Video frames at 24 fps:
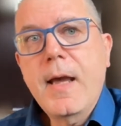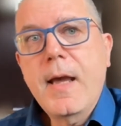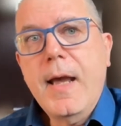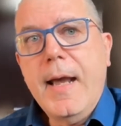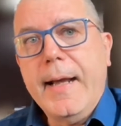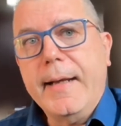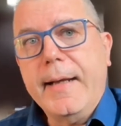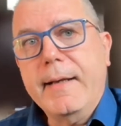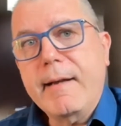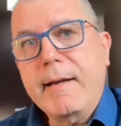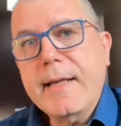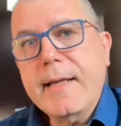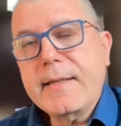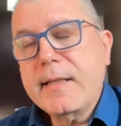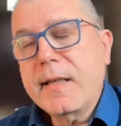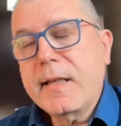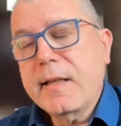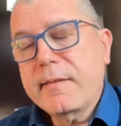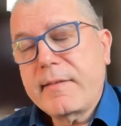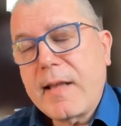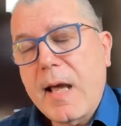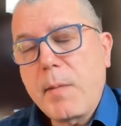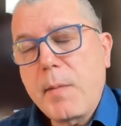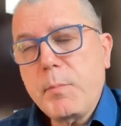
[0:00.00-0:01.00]
A great
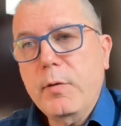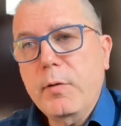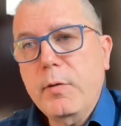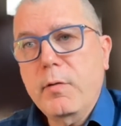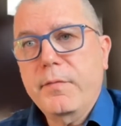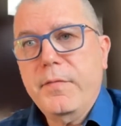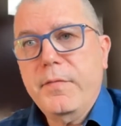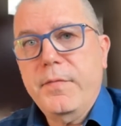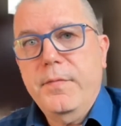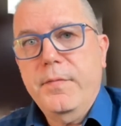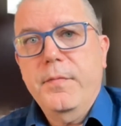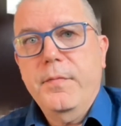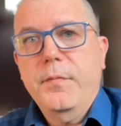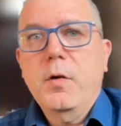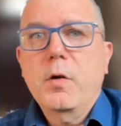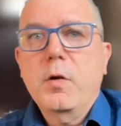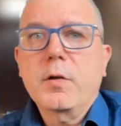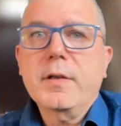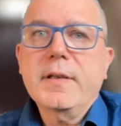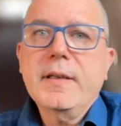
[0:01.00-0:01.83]
example for